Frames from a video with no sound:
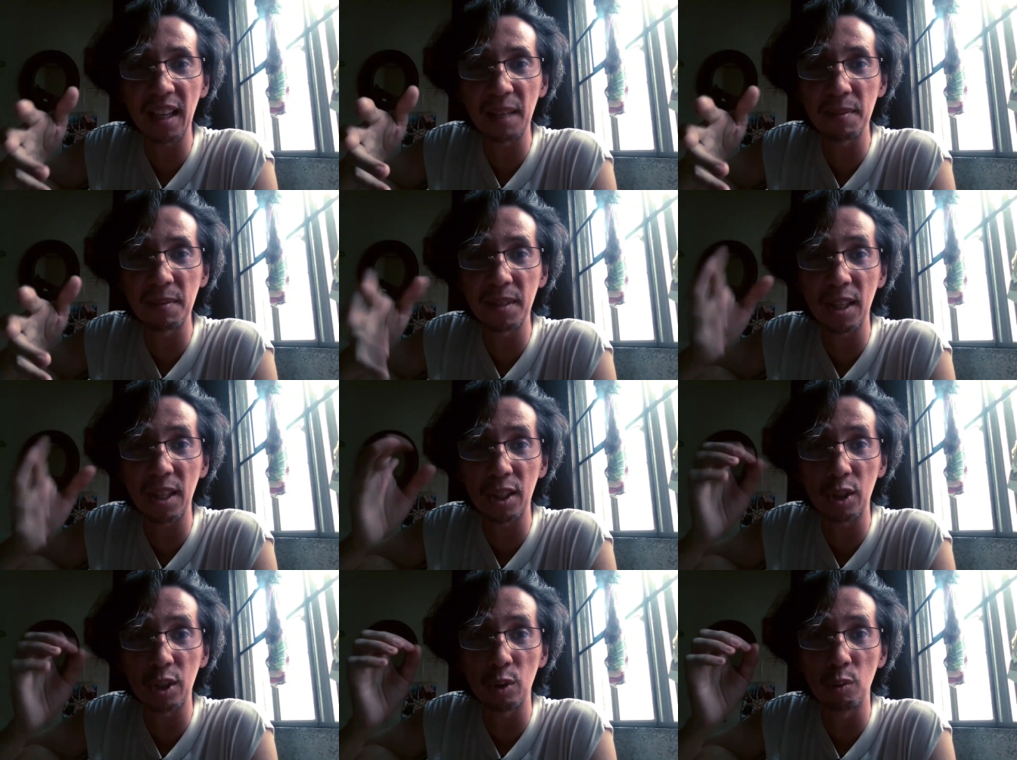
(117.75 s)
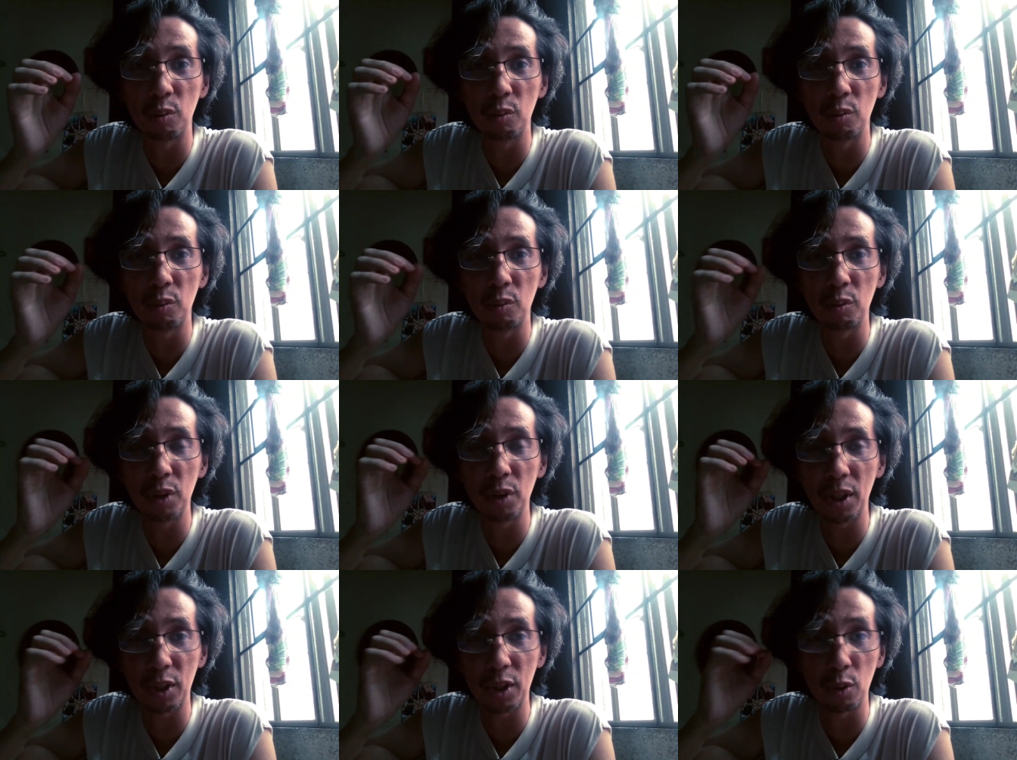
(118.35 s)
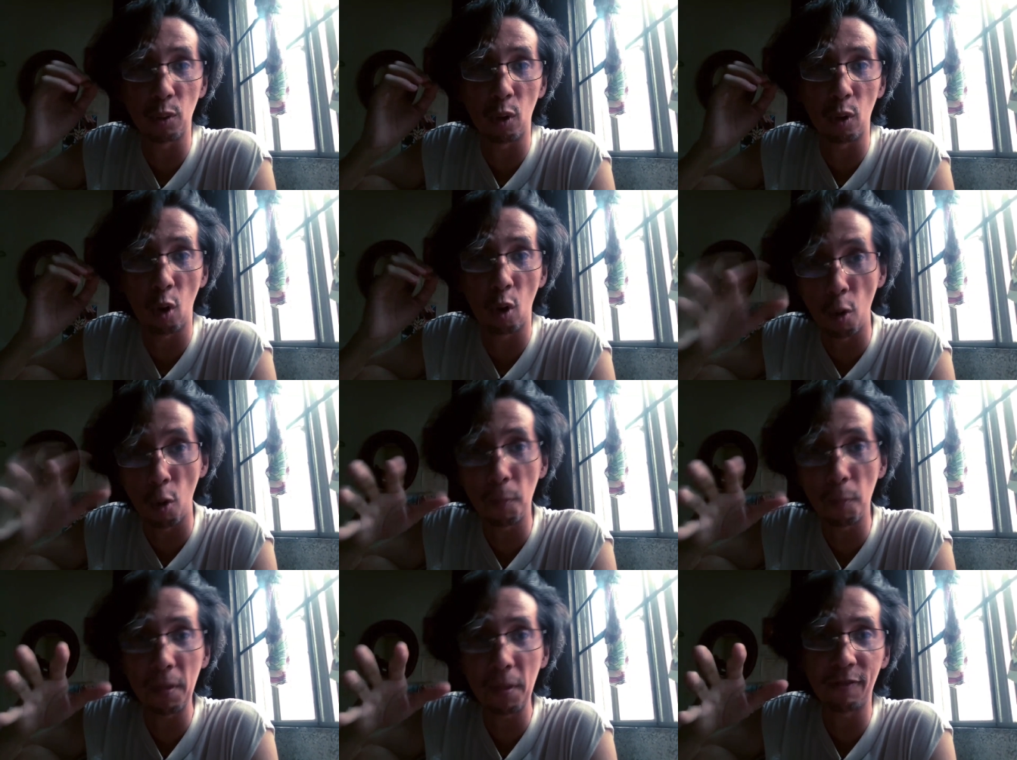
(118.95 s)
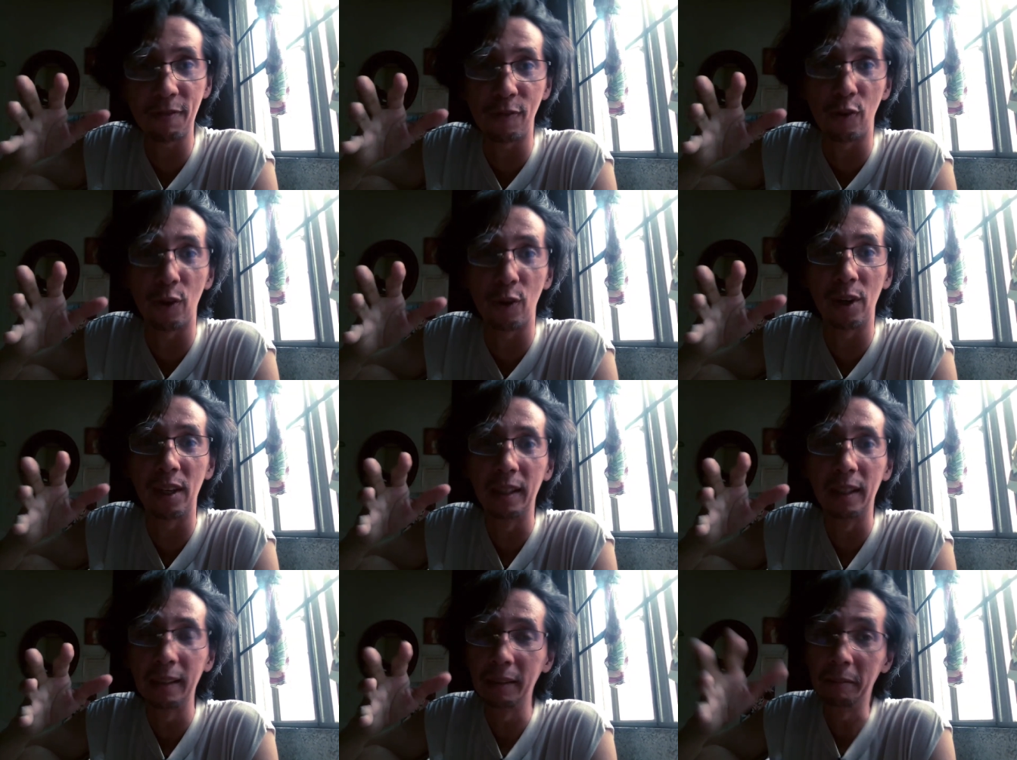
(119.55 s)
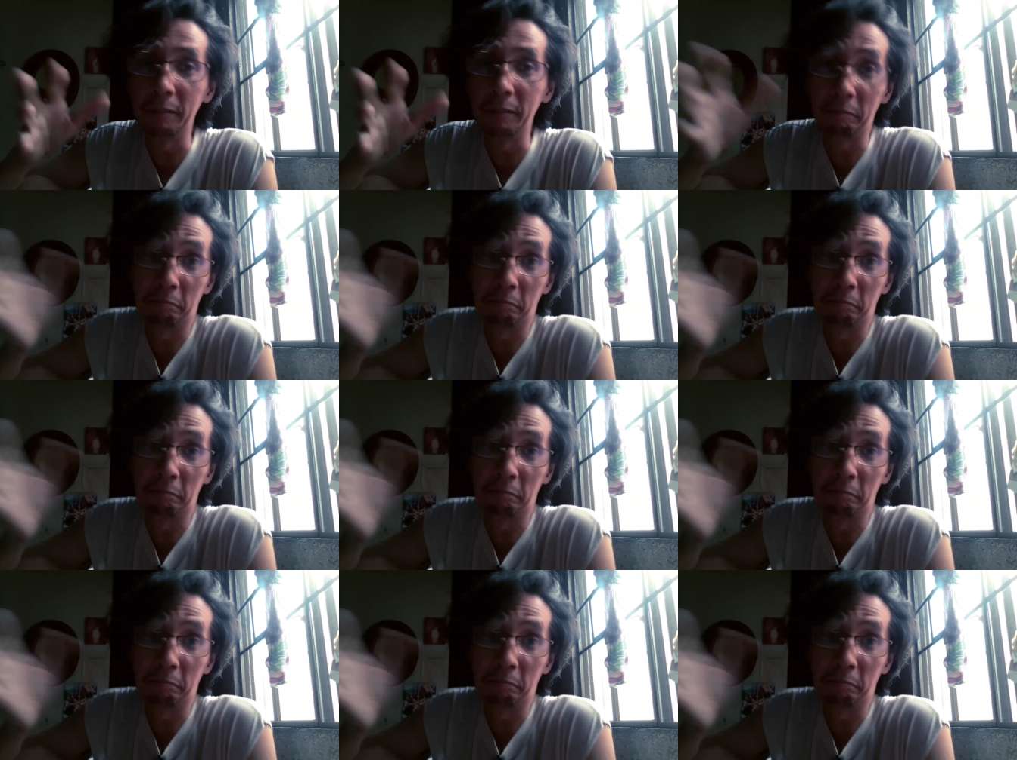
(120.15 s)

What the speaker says: items that you are hoping for,